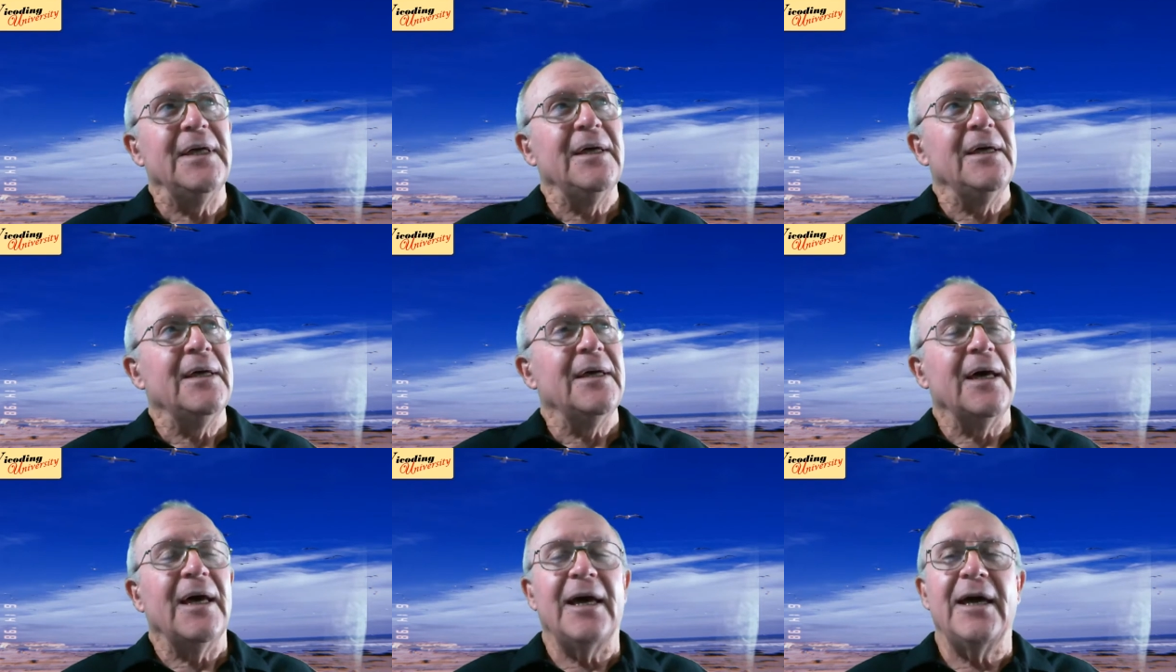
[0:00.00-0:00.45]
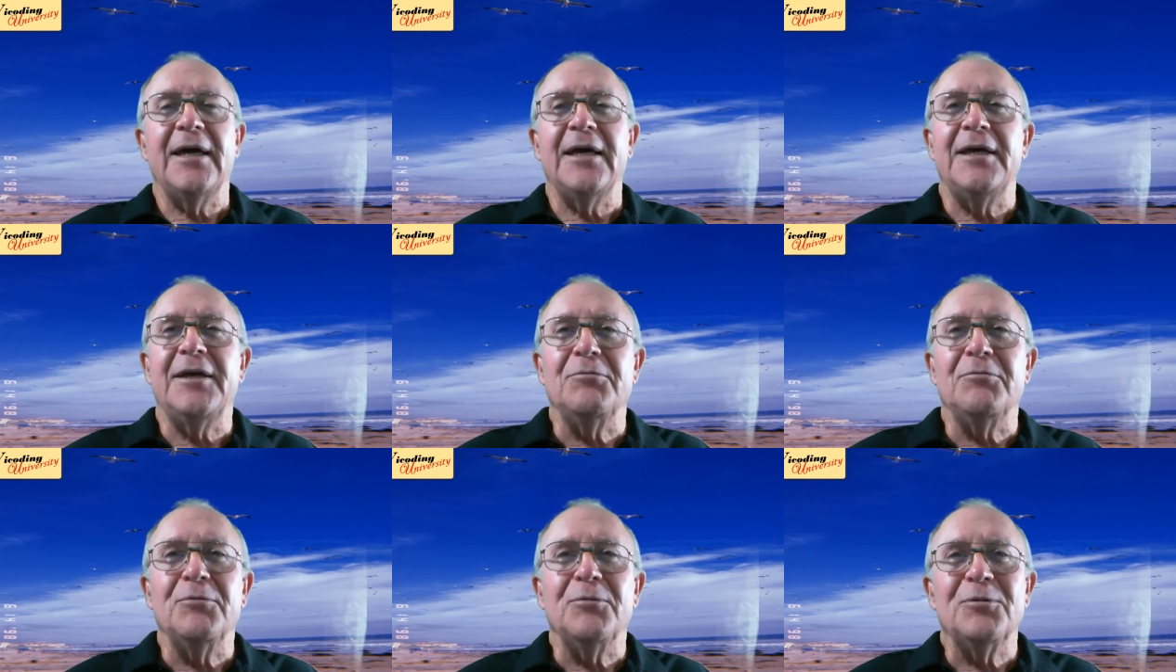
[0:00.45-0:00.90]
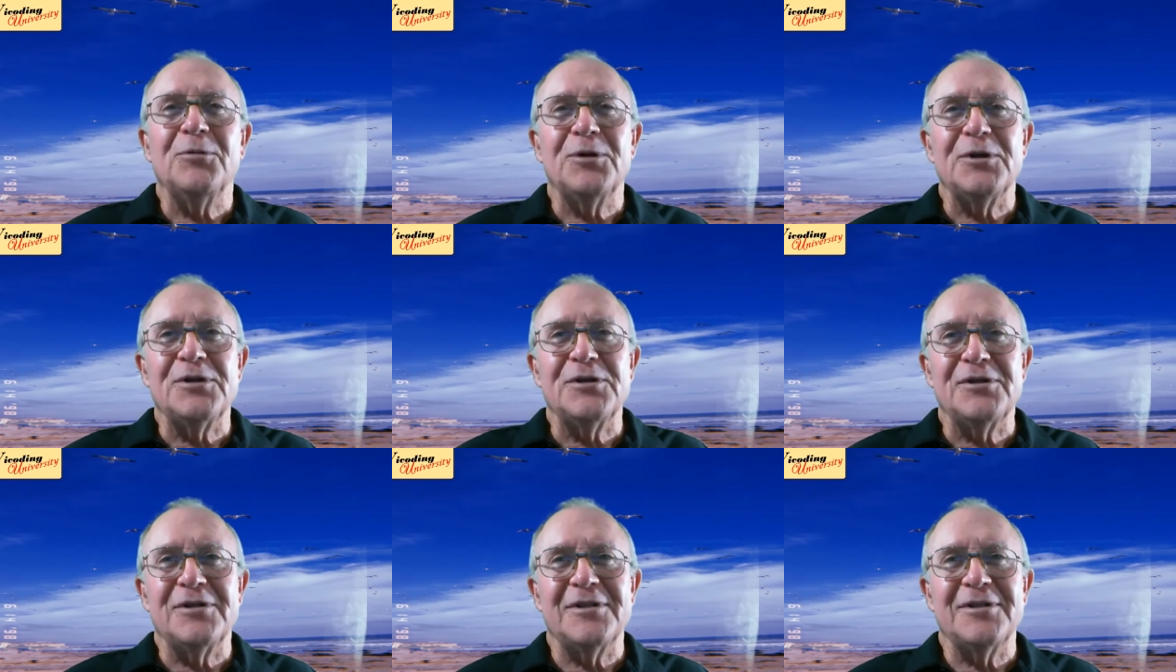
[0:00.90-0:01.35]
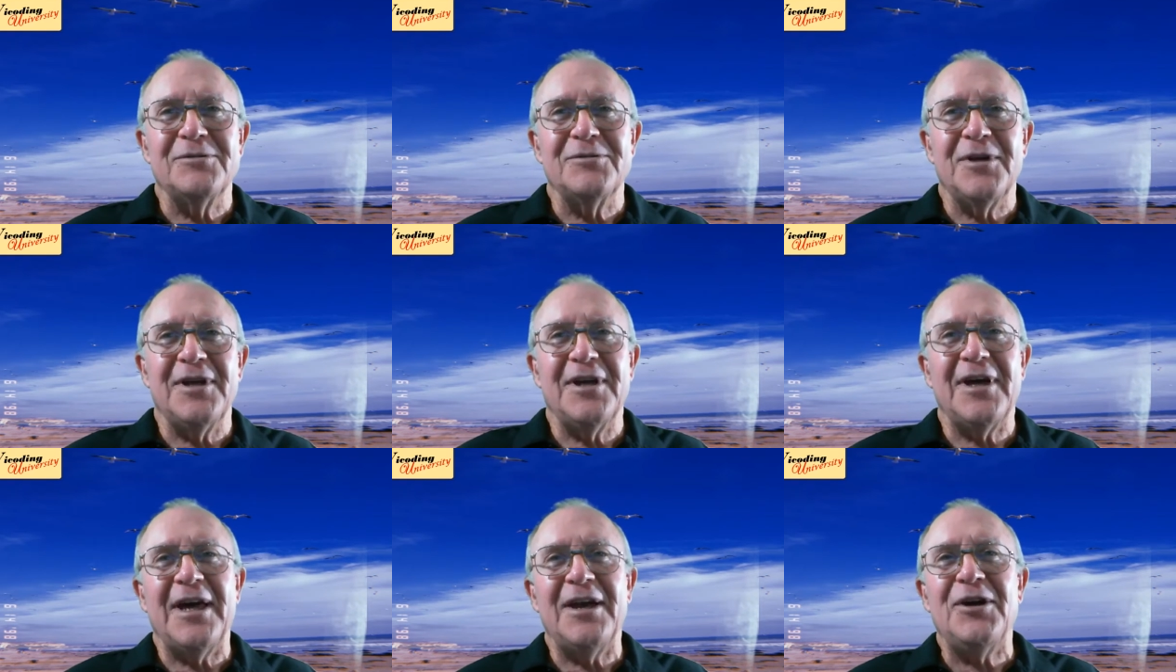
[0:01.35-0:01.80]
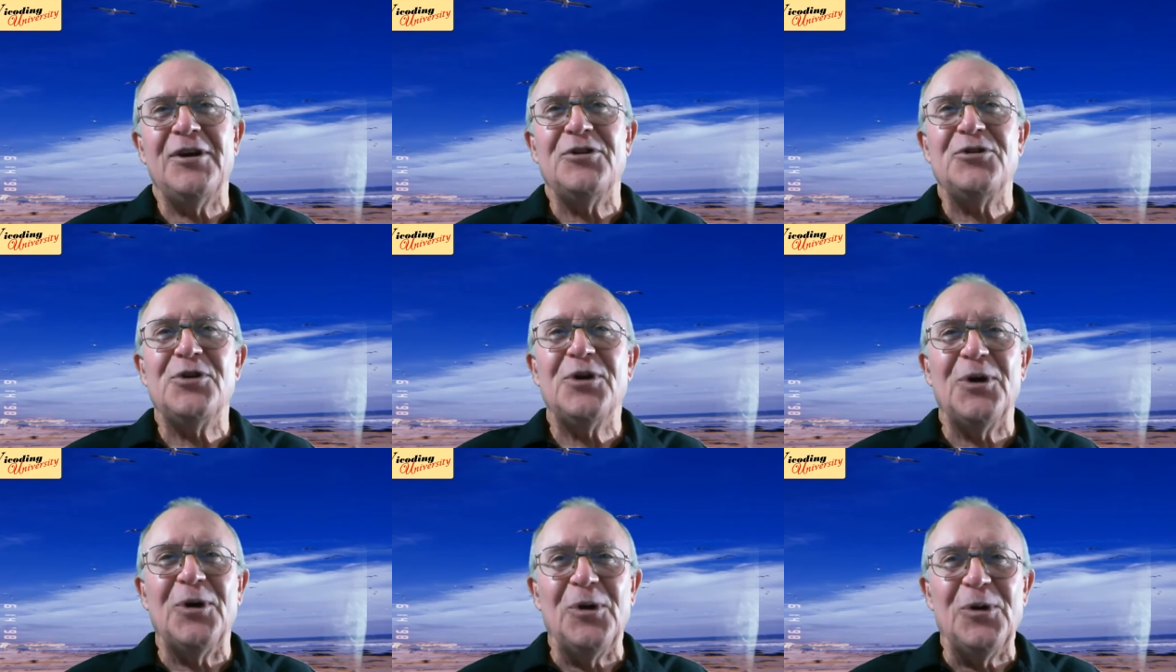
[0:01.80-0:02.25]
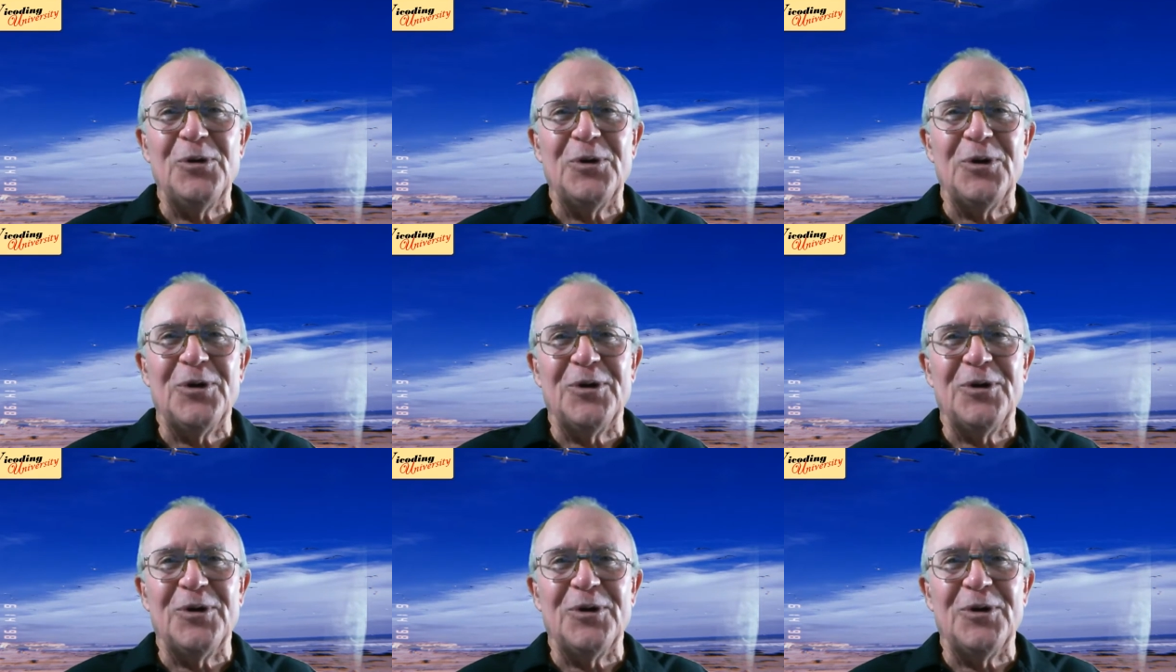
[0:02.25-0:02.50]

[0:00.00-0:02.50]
As you get older,